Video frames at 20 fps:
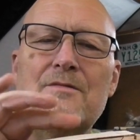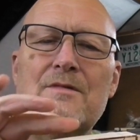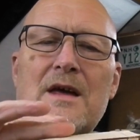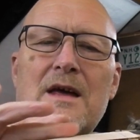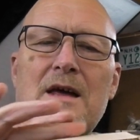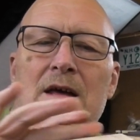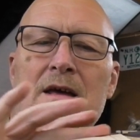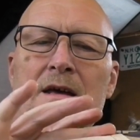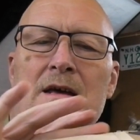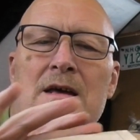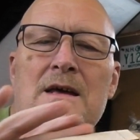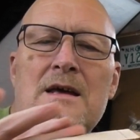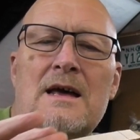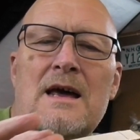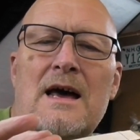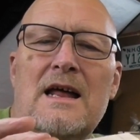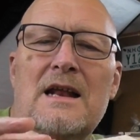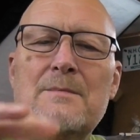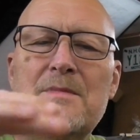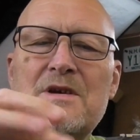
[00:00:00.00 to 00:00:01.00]
there,
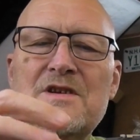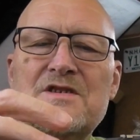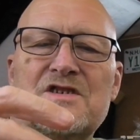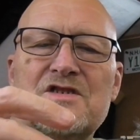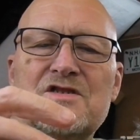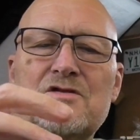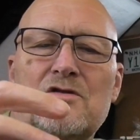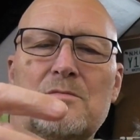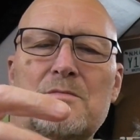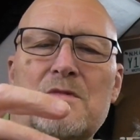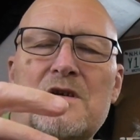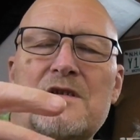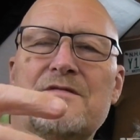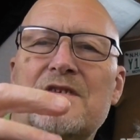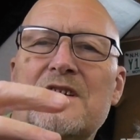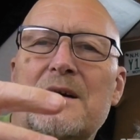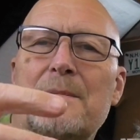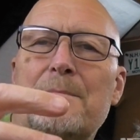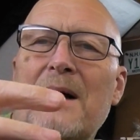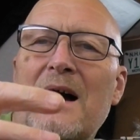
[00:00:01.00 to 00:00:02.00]
and it means it's not
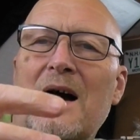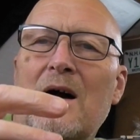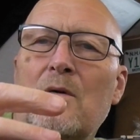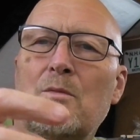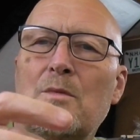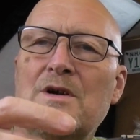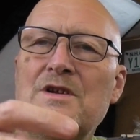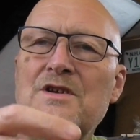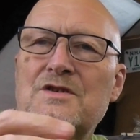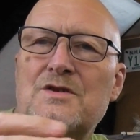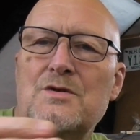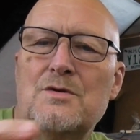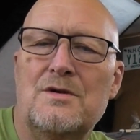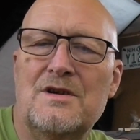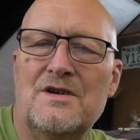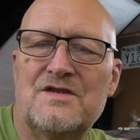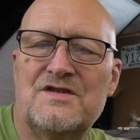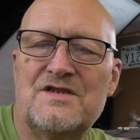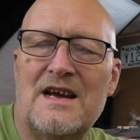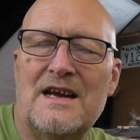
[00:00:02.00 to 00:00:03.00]
moving about when you're doing
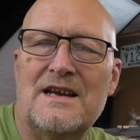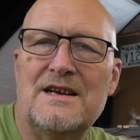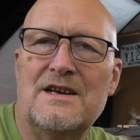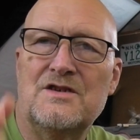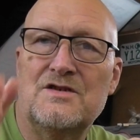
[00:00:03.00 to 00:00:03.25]
the sanding.